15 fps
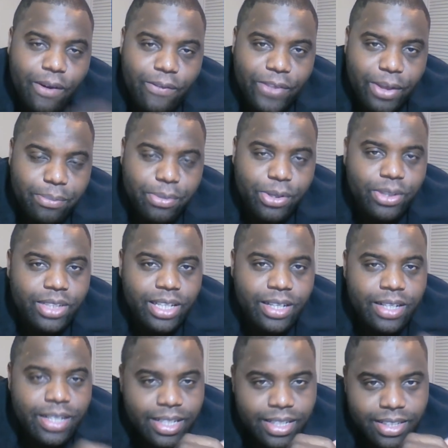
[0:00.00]
off that
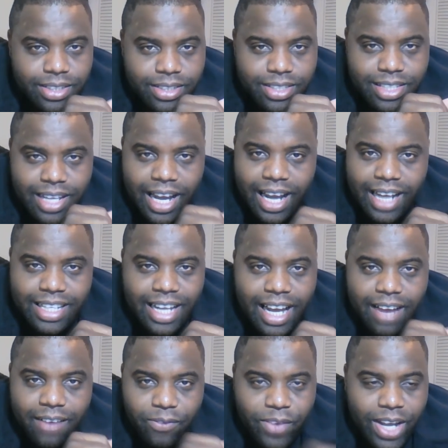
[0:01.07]
building,
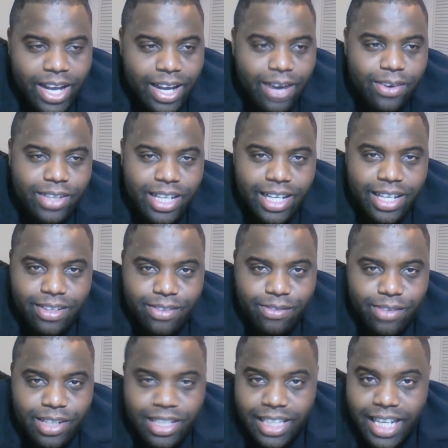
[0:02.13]
skydive down,
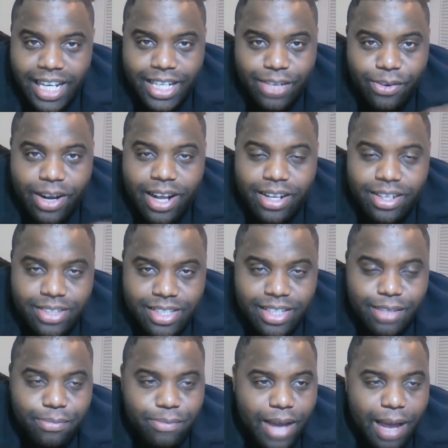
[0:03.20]
and glide around
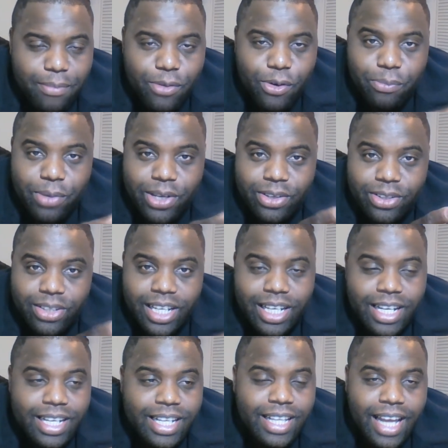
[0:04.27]
to the Batmobile,
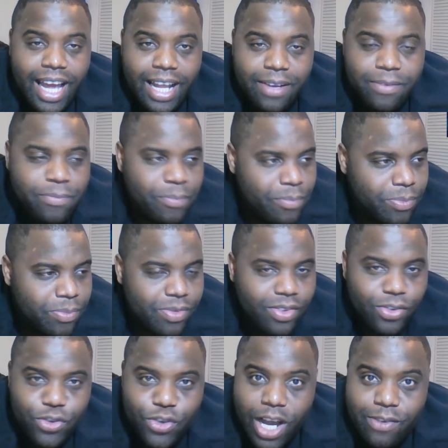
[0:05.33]
get into that
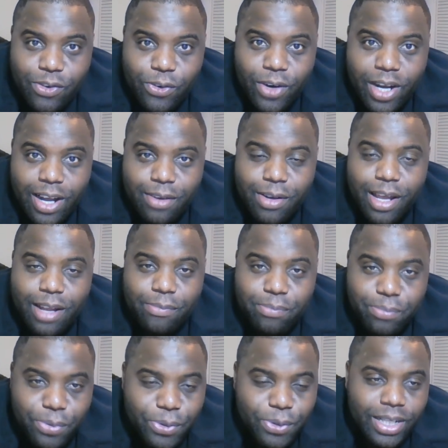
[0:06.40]
drive around
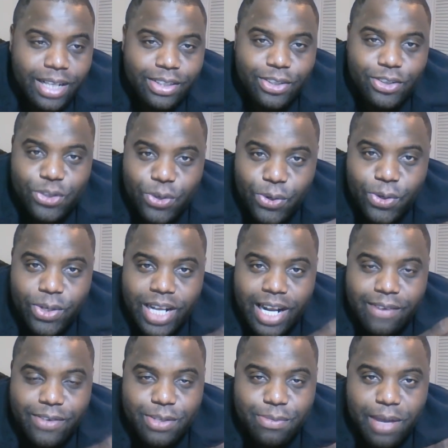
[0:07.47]
and pull out the turret
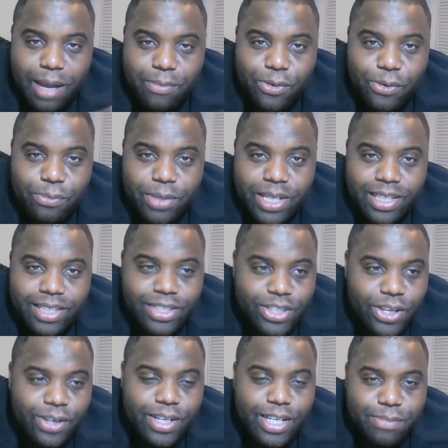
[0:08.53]
out of his Batmobile and
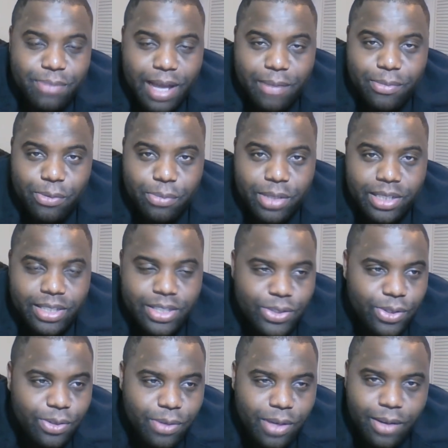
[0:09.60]
turn his Batmobile
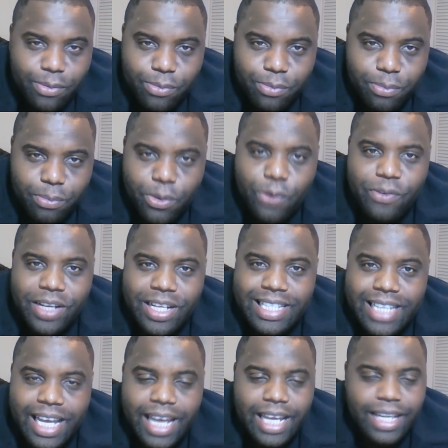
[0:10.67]
into a, a moving
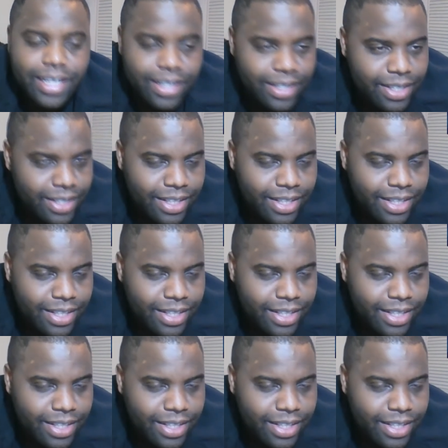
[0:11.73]
tank.